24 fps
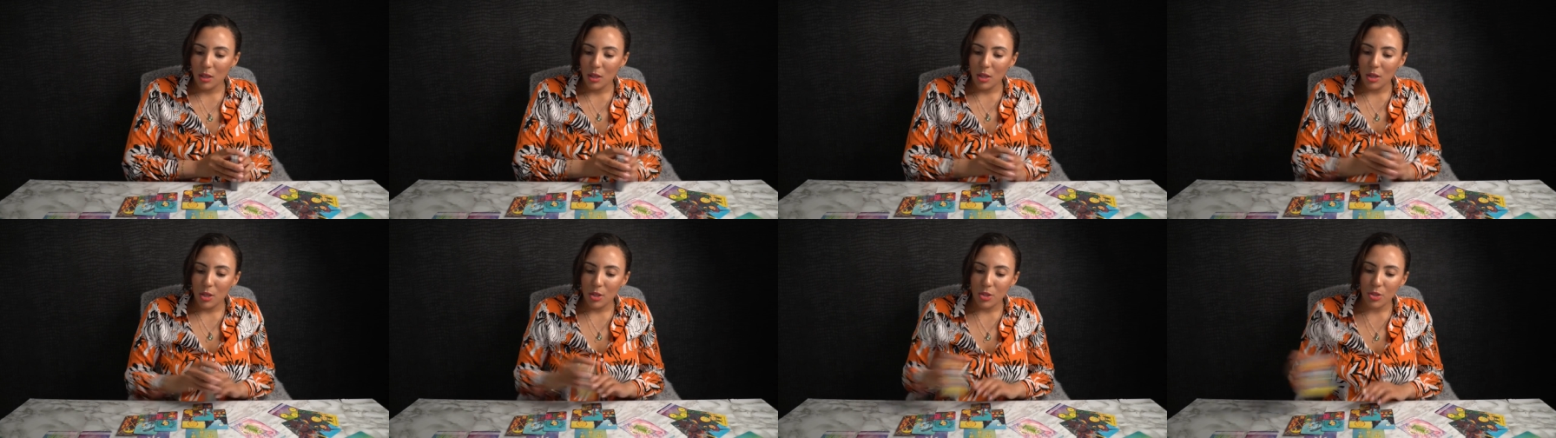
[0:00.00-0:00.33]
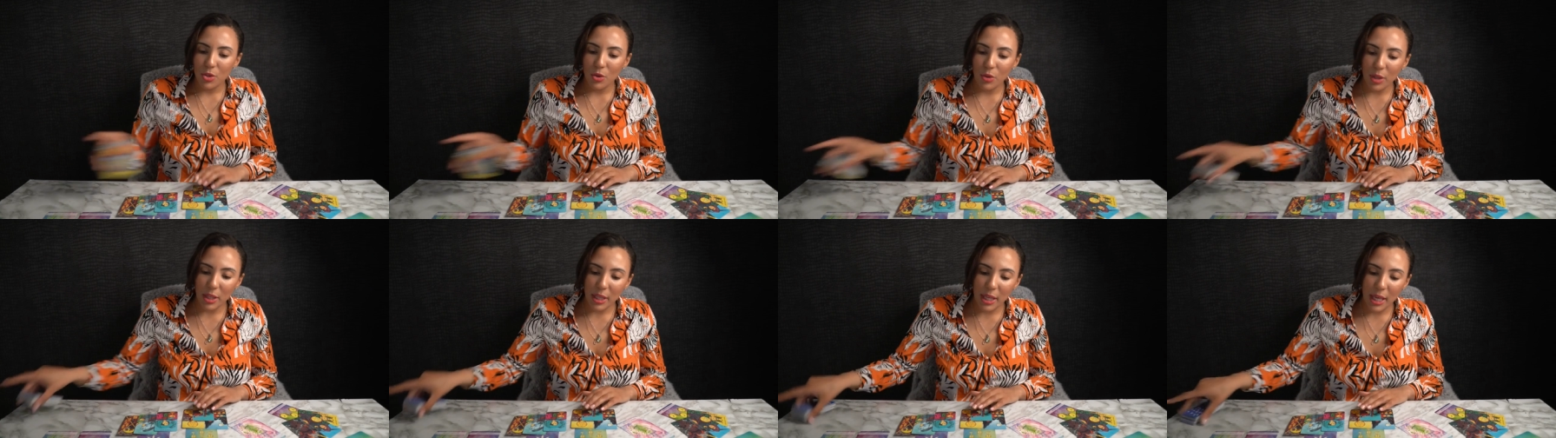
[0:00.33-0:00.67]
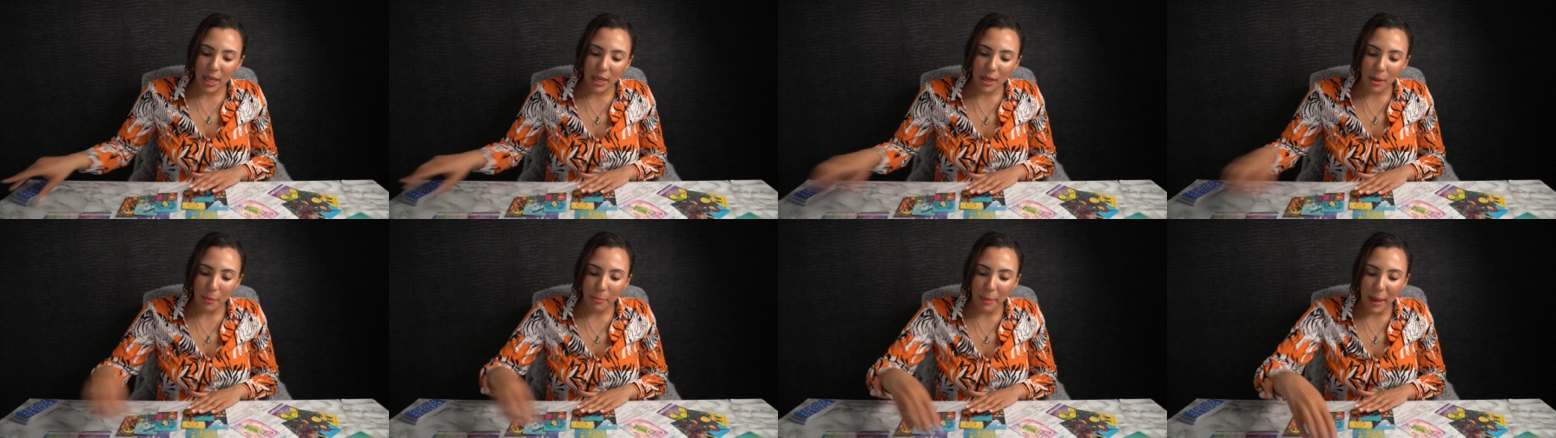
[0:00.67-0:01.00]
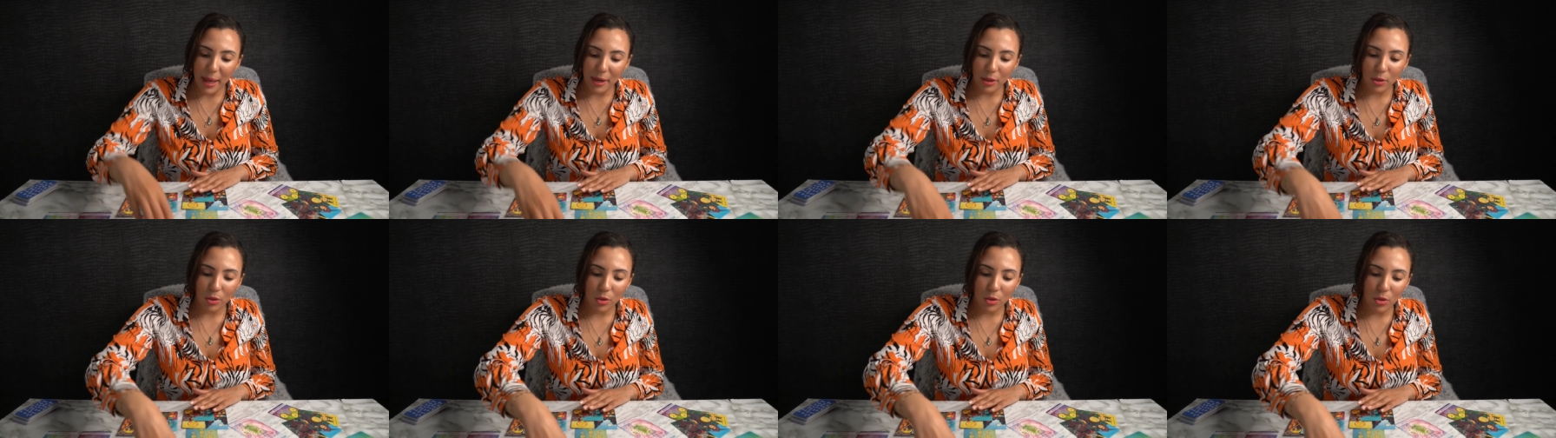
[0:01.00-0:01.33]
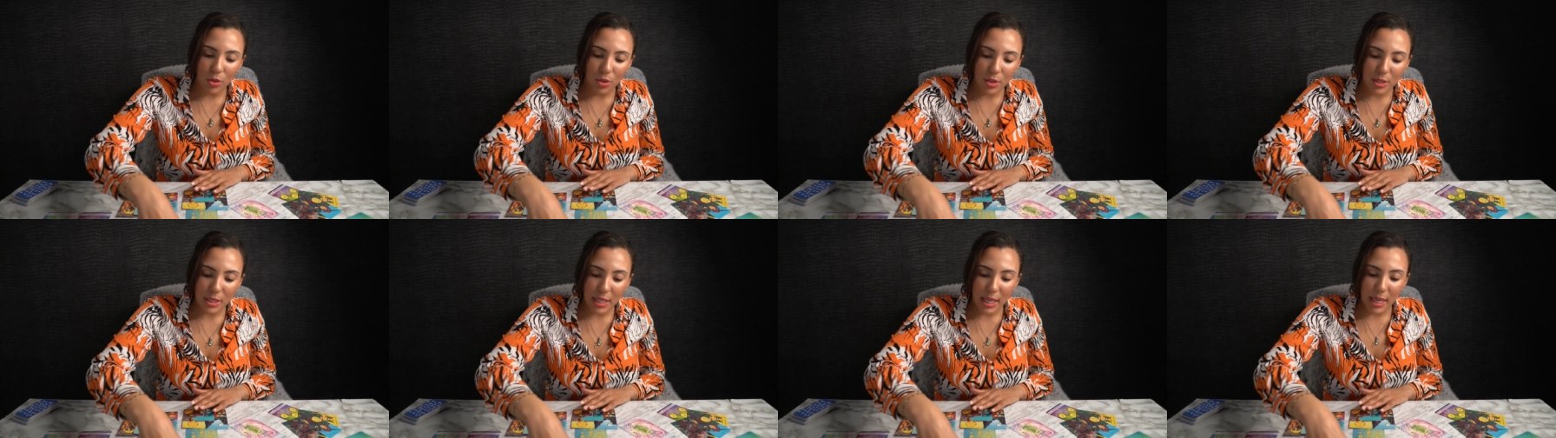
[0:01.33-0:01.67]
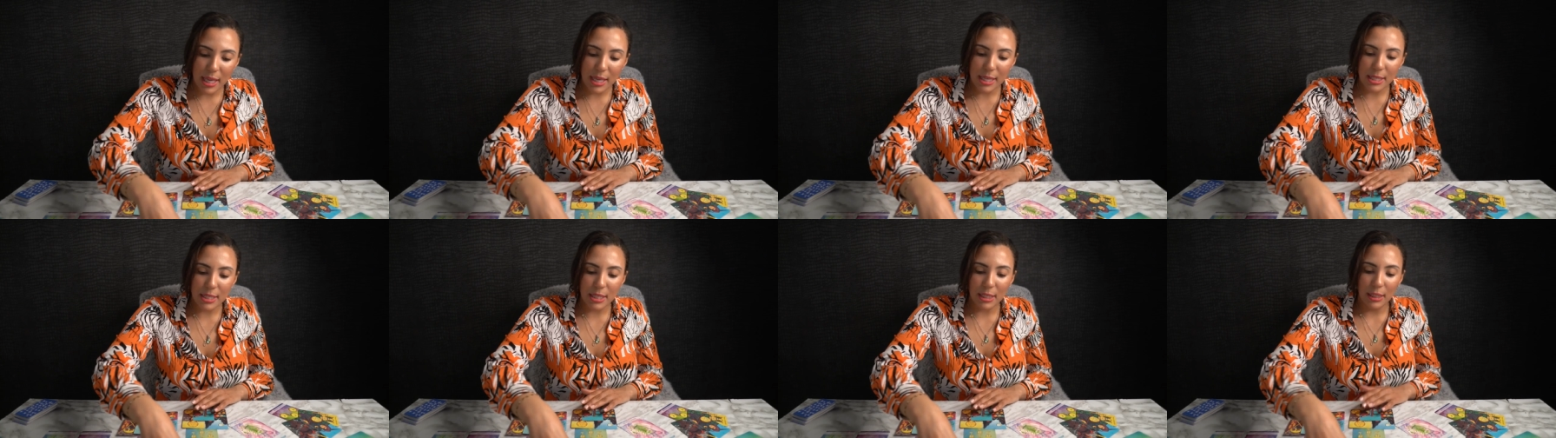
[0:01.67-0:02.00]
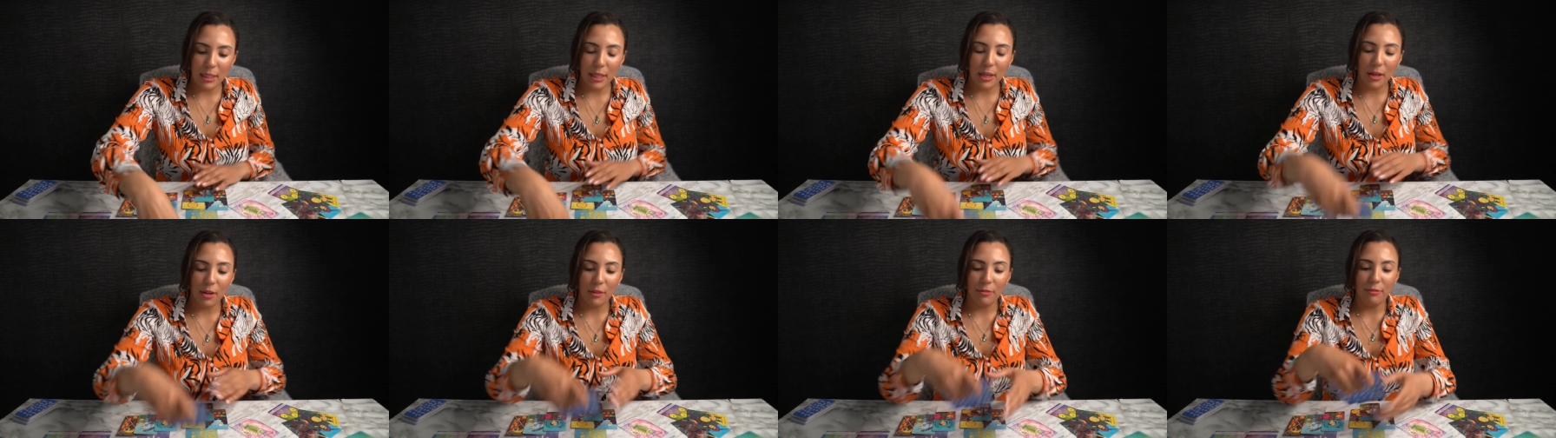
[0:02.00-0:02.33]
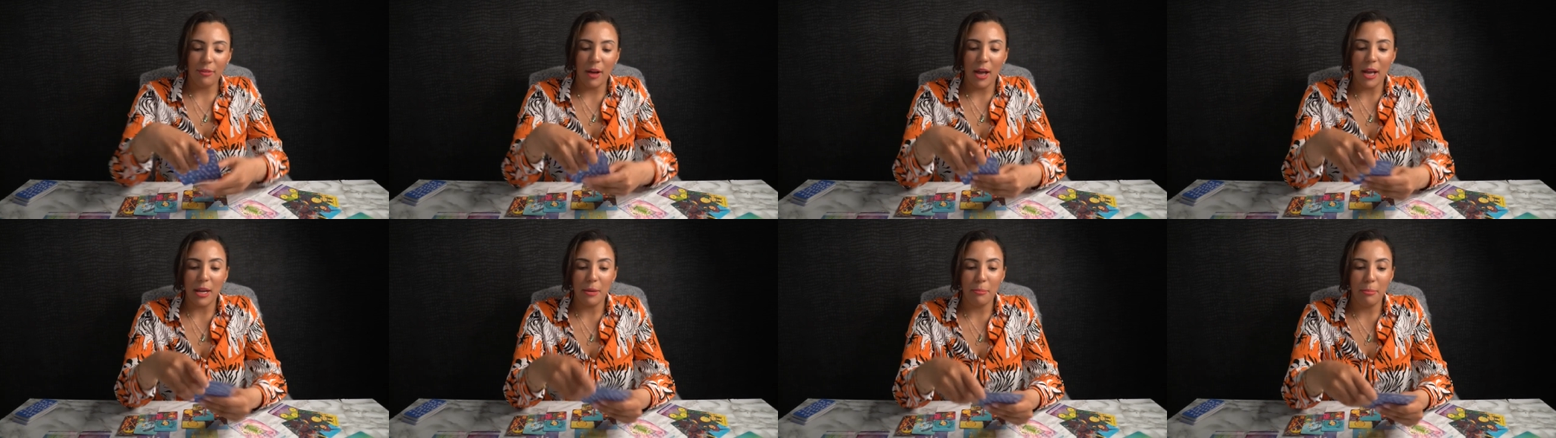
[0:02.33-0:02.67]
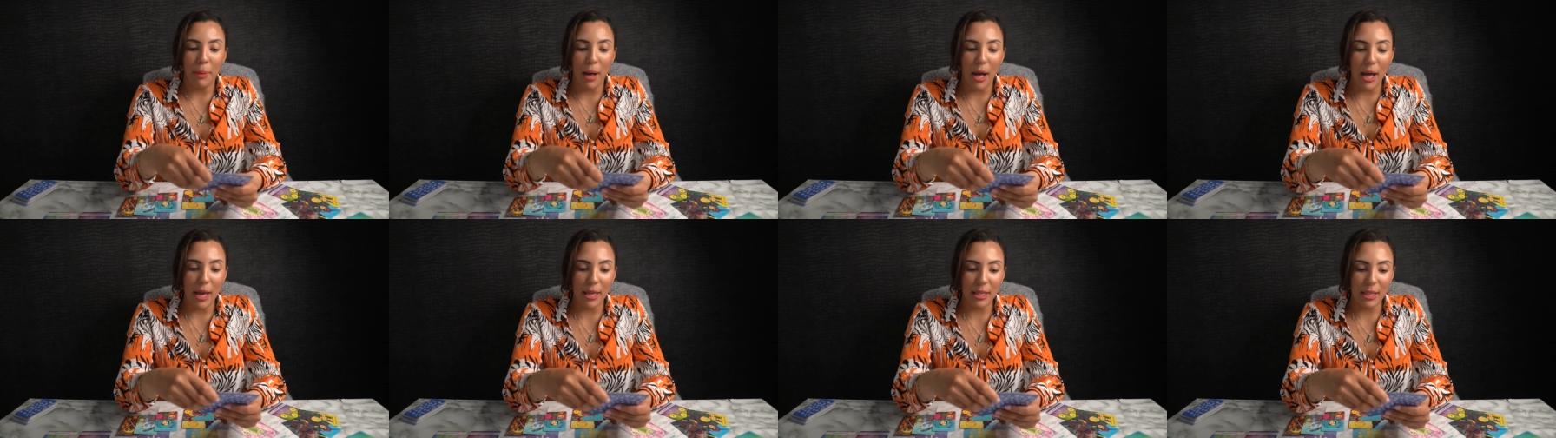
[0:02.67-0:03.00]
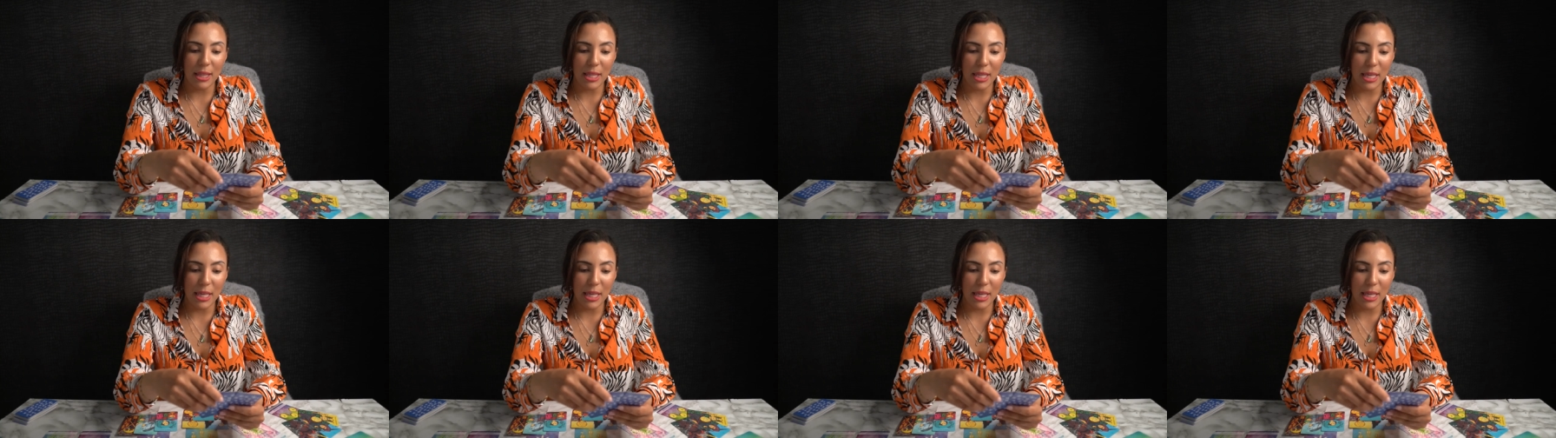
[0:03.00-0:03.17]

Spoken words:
So the King of Pentacles is clarified by